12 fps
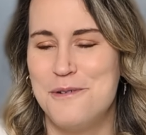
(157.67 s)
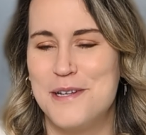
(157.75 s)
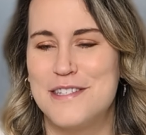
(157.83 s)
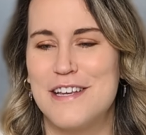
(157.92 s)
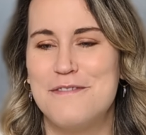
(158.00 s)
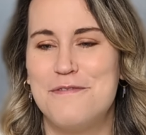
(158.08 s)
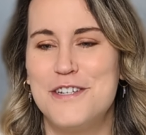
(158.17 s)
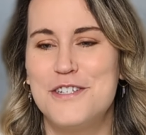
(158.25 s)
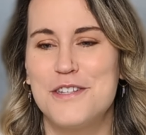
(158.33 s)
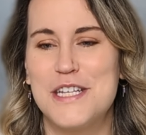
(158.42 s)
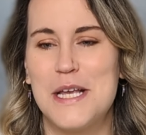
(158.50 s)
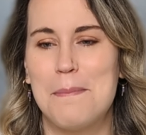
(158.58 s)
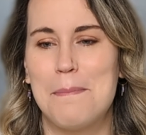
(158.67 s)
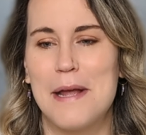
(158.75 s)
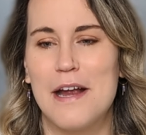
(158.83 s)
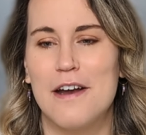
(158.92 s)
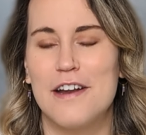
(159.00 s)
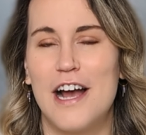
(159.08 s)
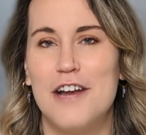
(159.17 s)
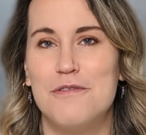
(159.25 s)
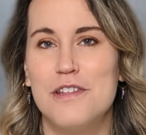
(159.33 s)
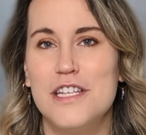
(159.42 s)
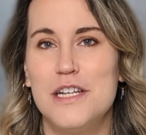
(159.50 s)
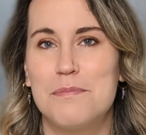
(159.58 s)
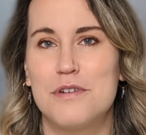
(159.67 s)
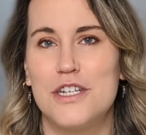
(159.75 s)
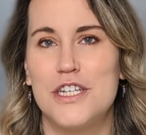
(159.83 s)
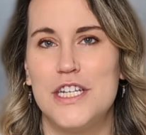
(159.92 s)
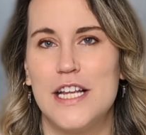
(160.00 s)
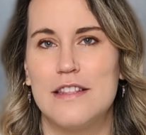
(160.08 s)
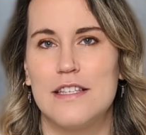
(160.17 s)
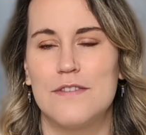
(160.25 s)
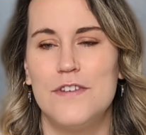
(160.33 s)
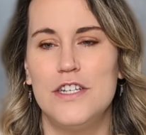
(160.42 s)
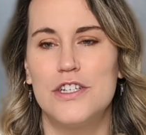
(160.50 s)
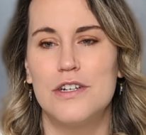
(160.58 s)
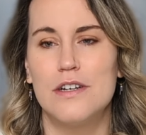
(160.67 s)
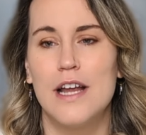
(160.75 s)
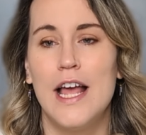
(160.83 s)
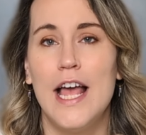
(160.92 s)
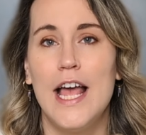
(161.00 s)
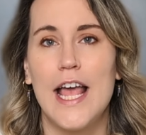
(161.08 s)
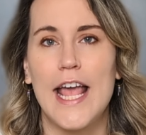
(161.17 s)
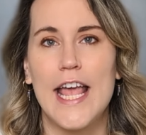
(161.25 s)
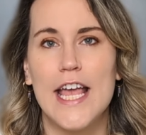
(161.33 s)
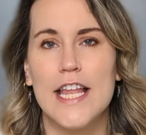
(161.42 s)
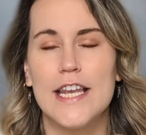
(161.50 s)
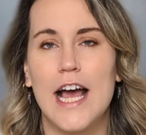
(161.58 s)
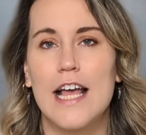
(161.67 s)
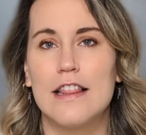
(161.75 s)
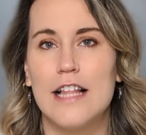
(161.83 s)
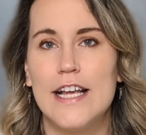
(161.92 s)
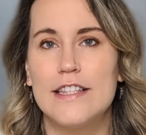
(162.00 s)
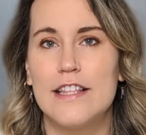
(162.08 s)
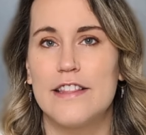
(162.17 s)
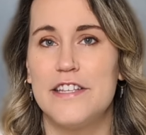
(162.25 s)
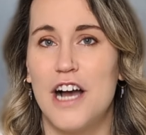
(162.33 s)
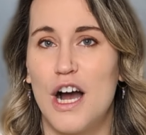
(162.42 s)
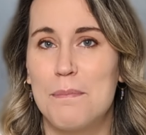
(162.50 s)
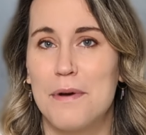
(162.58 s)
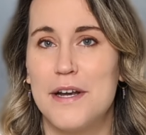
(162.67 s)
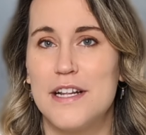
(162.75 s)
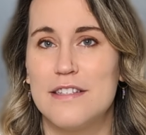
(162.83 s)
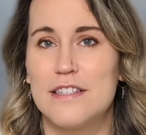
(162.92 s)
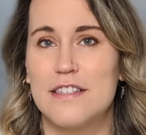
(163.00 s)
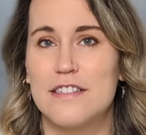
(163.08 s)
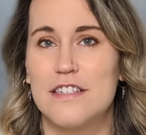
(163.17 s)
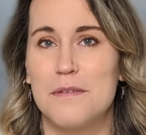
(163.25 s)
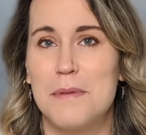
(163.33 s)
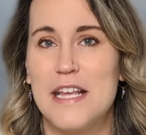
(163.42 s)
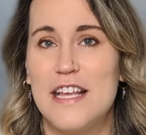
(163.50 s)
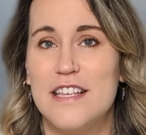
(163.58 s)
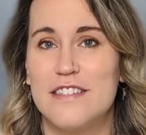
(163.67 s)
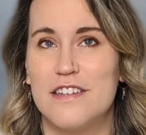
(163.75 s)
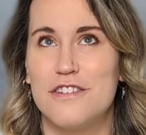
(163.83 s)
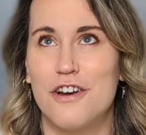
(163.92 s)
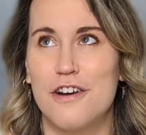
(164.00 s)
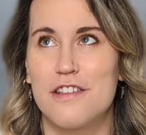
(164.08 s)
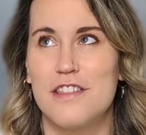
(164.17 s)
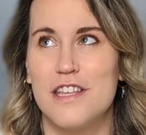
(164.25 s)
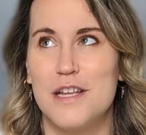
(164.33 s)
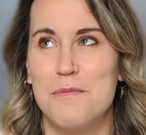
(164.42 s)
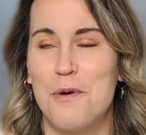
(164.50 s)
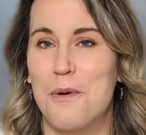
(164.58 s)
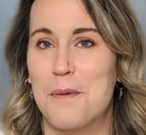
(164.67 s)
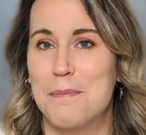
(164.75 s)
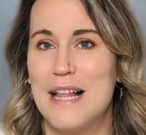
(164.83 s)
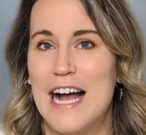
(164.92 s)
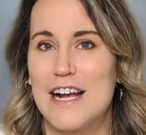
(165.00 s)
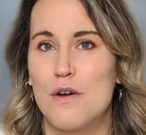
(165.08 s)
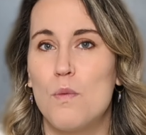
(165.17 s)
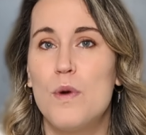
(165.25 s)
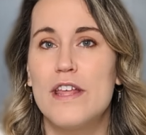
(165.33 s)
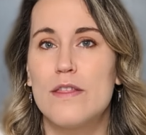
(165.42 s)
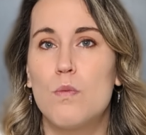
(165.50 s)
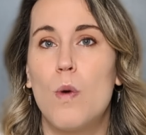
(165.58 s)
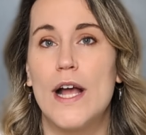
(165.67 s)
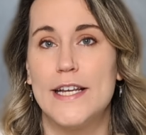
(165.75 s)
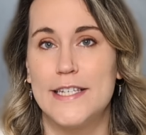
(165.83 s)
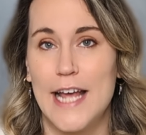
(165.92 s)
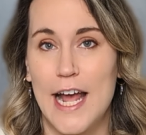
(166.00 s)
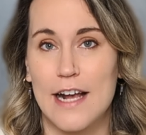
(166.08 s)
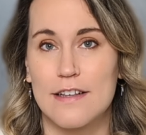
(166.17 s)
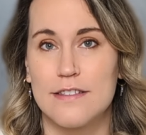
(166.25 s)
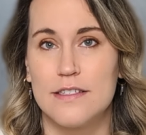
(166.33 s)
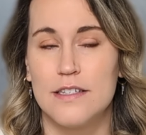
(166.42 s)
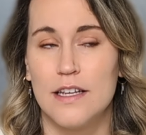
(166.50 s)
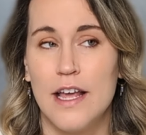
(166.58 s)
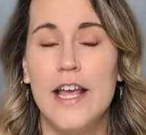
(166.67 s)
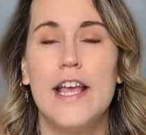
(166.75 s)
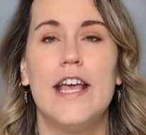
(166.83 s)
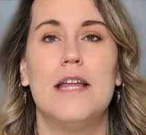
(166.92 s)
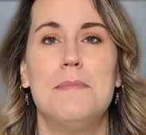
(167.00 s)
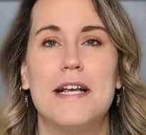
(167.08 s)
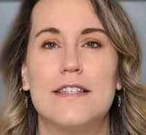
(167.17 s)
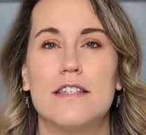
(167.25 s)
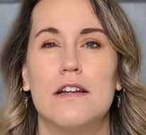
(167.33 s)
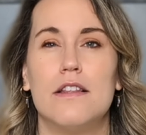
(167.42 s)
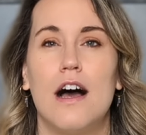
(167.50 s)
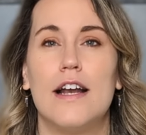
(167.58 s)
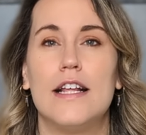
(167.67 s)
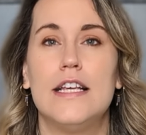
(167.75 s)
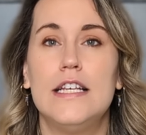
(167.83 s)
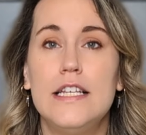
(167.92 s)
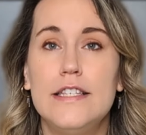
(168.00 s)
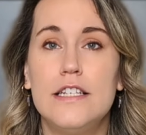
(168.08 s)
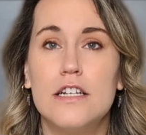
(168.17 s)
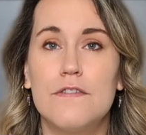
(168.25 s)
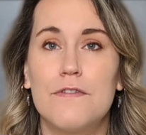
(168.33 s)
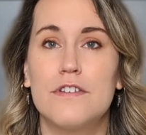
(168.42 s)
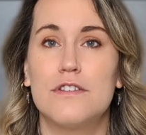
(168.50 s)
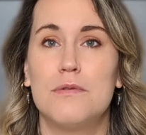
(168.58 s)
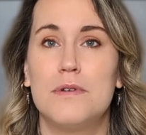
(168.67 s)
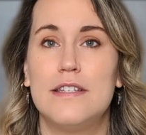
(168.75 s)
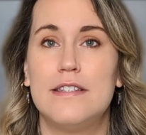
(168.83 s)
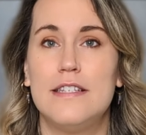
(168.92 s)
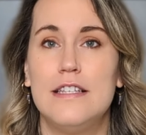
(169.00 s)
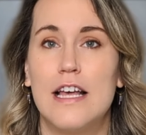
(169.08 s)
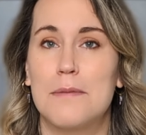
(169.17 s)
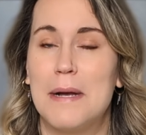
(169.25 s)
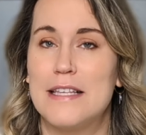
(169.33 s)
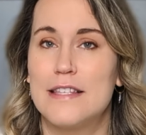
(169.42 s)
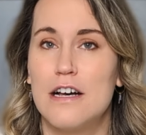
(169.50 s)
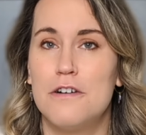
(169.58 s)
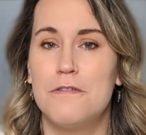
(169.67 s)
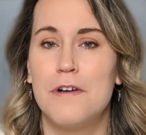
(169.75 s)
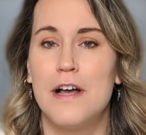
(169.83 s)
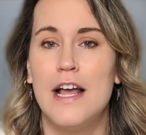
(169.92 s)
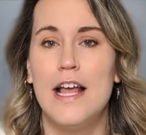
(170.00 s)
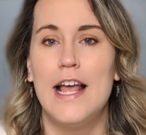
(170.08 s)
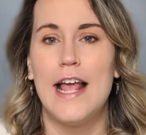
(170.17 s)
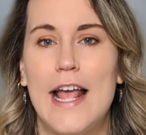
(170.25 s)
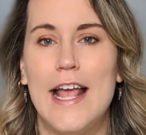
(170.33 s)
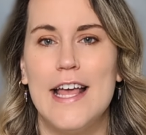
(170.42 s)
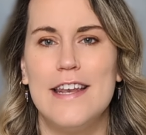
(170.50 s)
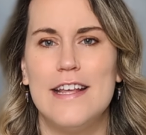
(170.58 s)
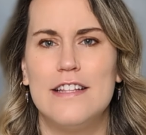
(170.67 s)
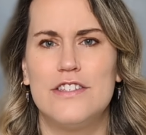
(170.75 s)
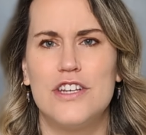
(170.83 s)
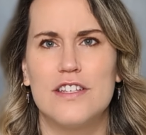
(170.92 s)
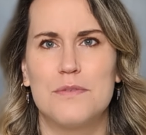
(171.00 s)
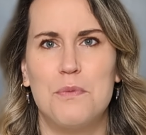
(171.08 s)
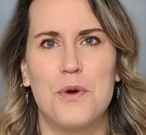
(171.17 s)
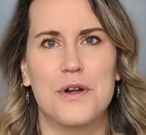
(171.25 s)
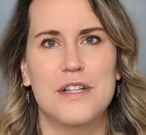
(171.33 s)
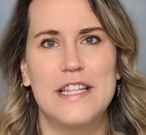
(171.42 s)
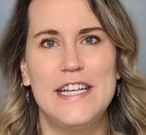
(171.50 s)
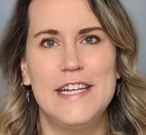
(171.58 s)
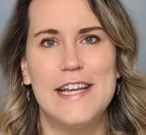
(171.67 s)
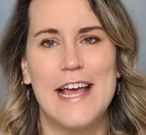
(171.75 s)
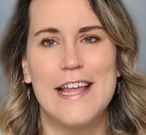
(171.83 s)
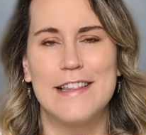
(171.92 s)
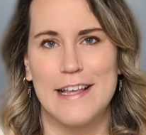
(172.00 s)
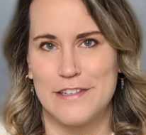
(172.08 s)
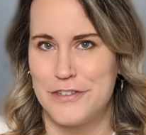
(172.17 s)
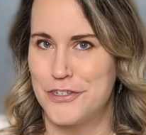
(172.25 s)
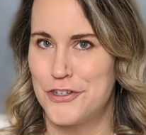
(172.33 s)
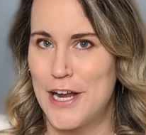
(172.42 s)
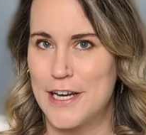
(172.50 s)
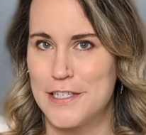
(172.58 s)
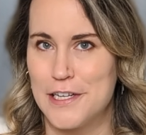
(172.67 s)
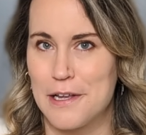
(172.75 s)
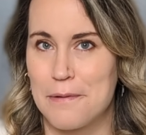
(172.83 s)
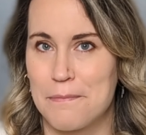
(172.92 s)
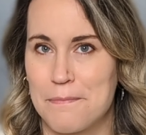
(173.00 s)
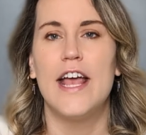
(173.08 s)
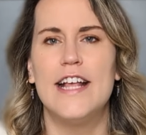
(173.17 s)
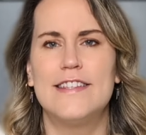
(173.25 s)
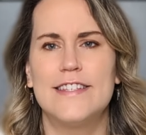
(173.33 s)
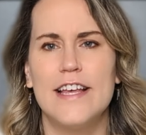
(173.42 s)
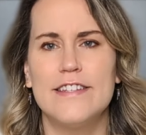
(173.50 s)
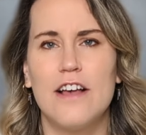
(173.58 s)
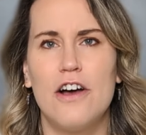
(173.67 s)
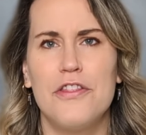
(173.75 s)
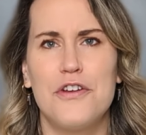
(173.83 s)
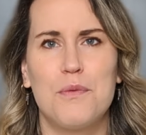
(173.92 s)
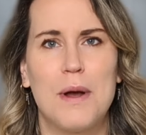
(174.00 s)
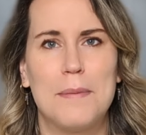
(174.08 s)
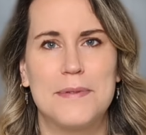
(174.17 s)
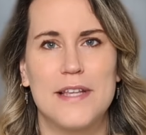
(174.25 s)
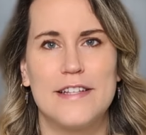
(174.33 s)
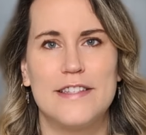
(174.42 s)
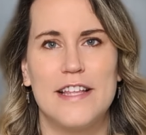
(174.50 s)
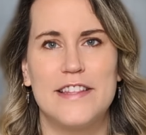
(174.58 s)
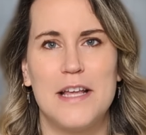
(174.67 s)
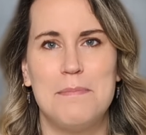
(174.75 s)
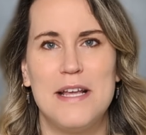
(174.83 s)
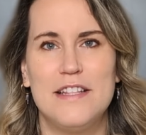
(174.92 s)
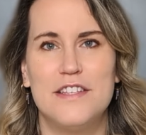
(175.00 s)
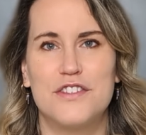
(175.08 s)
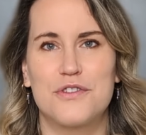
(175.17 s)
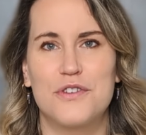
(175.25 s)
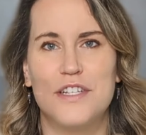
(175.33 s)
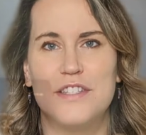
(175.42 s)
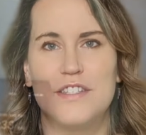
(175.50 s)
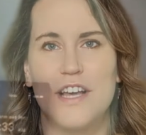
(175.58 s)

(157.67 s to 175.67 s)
who is visually impaired, I really appreciate this feature, and I like that the operating system is dark theme or black with white text. It makes it a lot easier for someone to see like myself, and it's just more clean and less distracting. It says on their website that they made the screen